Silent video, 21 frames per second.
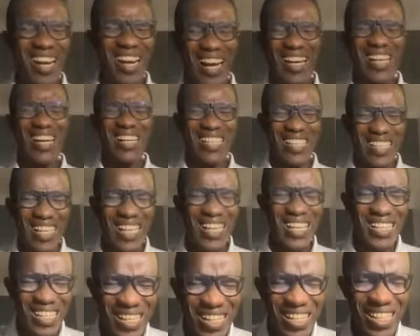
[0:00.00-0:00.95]
langa teka
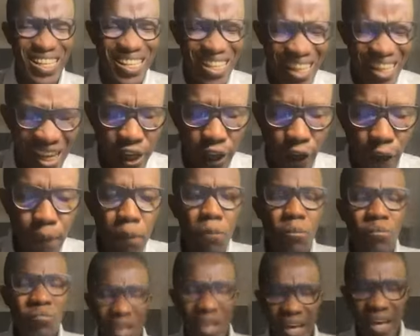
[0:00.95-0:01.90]
shite yende
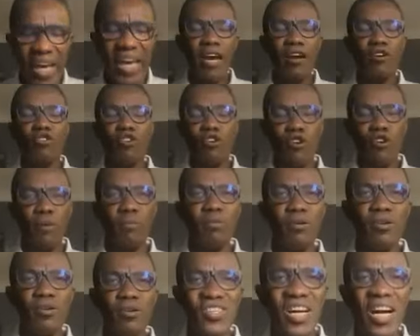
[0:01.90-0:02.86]
e
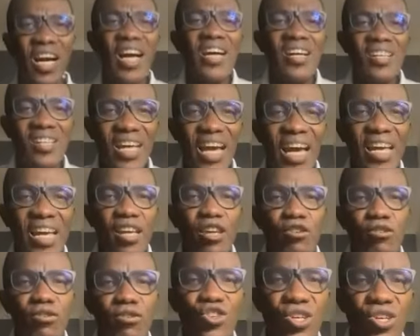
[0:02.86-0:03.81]
krodobosha thank
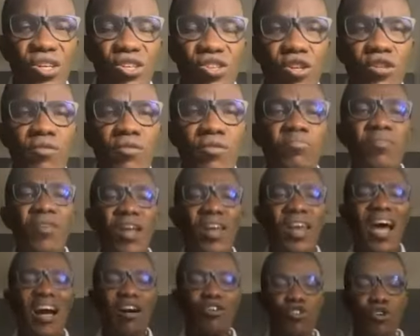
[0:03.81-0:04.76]
you jesus
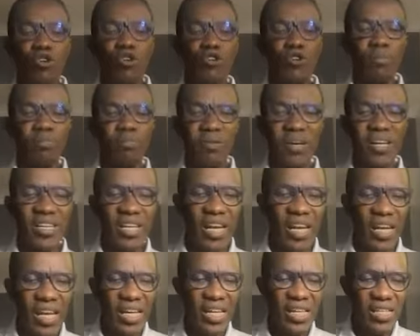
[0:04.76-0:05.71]
la kondo prende
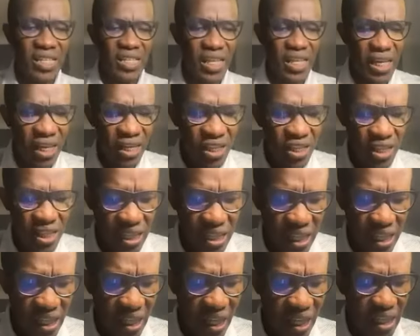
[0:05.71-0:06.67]
leka teka
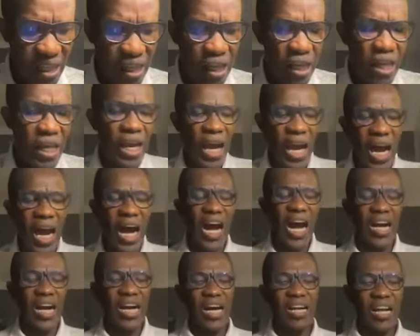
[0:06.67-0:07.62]
shite yende
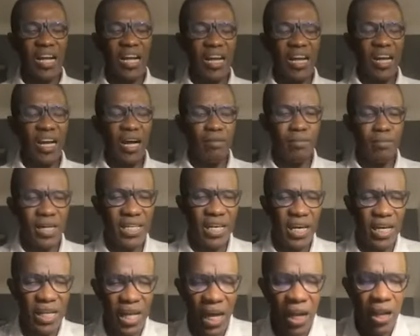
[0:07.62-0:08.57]
ah
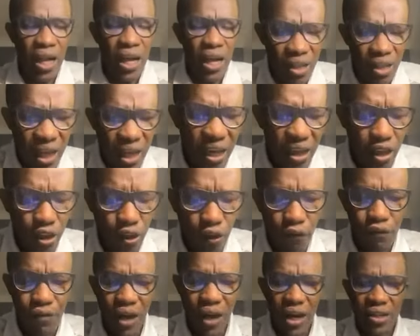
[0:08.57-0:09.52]
karadagabayada thank you
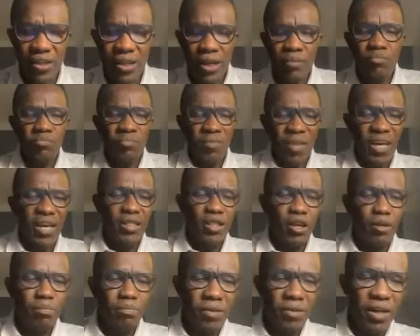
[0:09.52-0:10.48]
father in
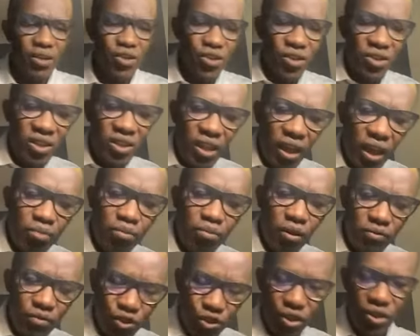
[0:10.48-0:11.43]
the precious name
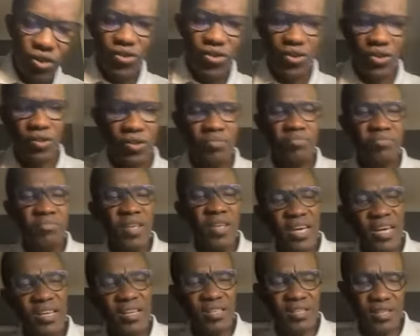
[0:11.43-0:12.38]
of jesus
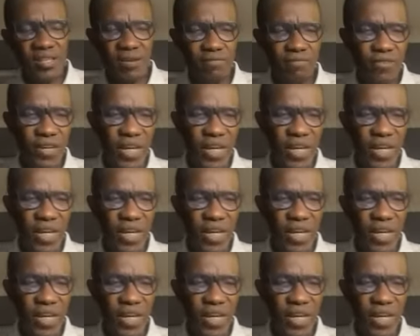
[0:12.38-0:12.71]
in the same